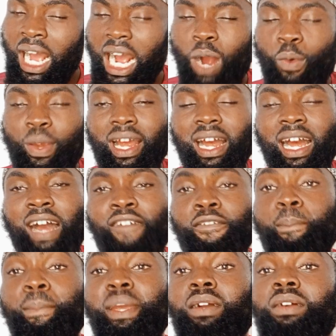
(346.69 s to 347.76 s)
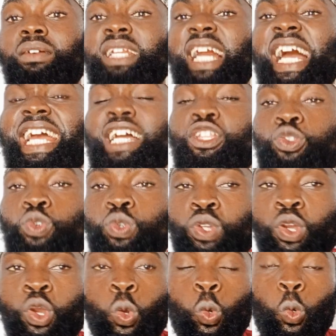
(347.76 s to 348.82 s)
And we have mekolayatun,
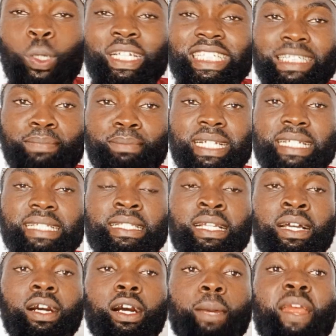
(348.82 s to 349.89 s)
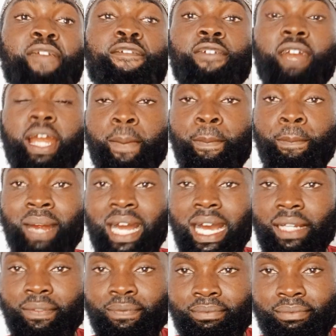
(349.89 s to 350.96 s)
which means a frying
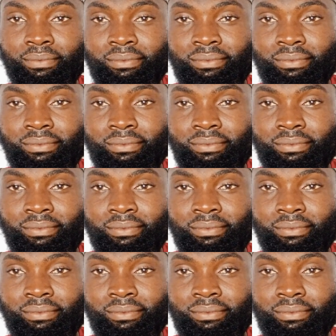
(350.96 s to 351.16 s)
pan.